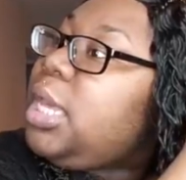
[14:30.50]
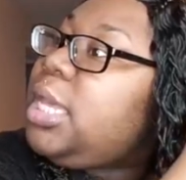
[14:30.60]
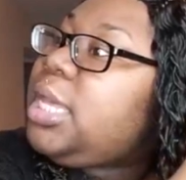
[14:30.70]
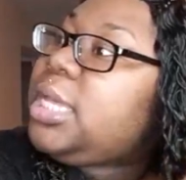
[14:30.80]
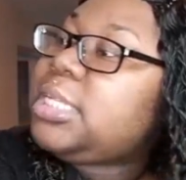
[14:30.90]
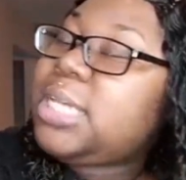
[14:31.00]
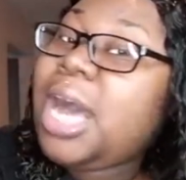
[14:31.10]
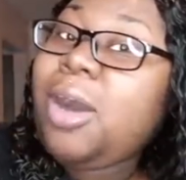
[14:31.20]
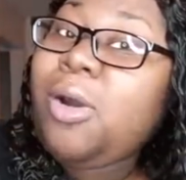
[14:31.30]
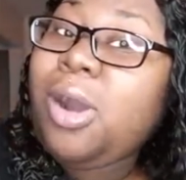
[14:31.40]
is
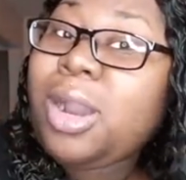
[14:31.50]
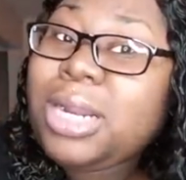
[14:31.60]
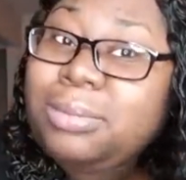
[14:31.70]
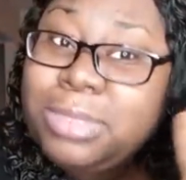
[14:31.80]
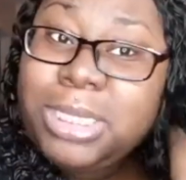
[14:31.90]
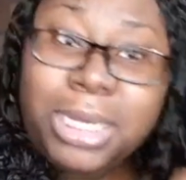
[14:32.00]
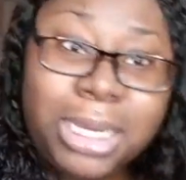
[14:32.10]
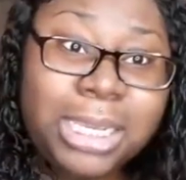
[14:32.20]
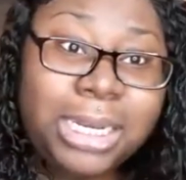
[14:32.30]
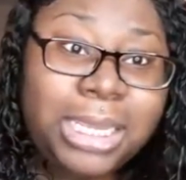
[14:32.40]
how hard I'm
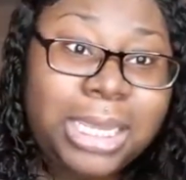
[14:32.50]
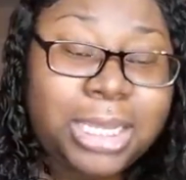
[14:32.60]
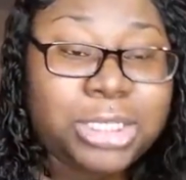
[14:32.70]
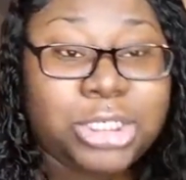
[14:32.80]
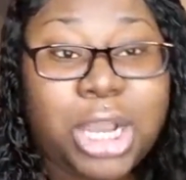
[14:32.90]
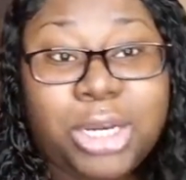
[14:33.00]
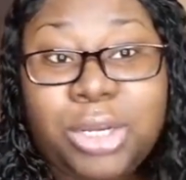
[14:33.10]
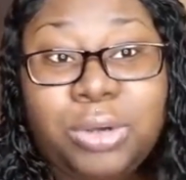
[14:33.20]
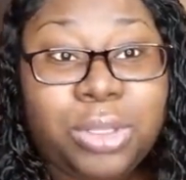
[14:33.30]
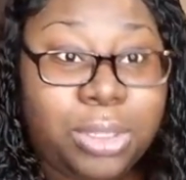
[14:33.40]
tugging it, because y'all
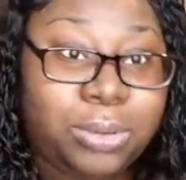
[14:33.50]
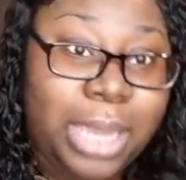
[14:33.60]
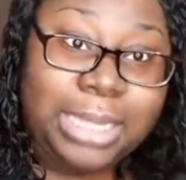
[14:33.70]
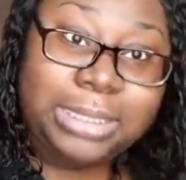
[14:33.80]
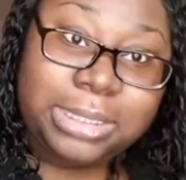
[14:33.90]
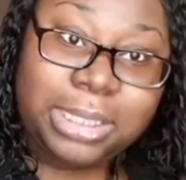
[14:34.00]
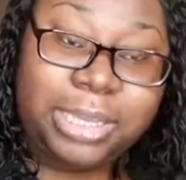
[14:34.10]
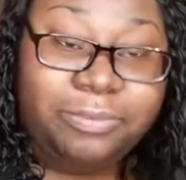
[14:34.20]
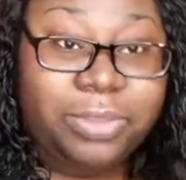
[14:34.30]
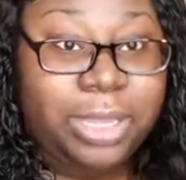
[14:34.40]
know glue likes to
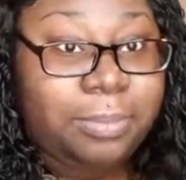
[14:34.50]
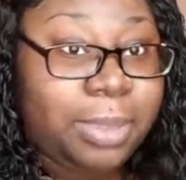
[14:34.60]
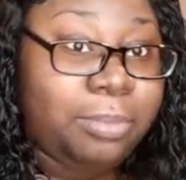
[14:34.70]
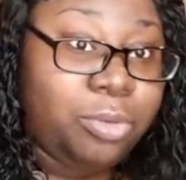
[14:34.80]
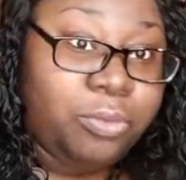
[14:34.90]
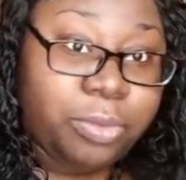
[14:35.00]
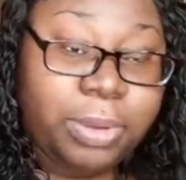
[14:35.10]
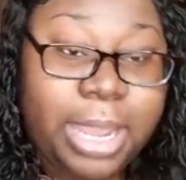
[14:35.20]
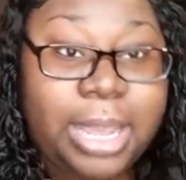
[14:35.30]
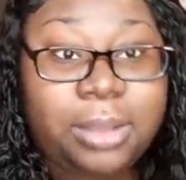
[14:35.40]
lift up and move
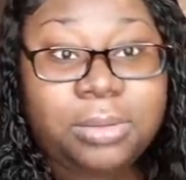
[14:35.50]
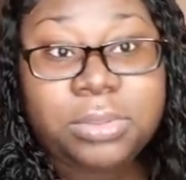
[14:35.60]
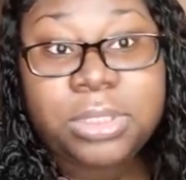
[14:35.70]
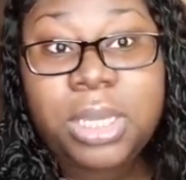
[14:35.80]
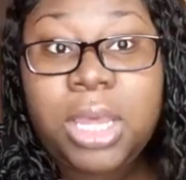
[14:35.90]
around.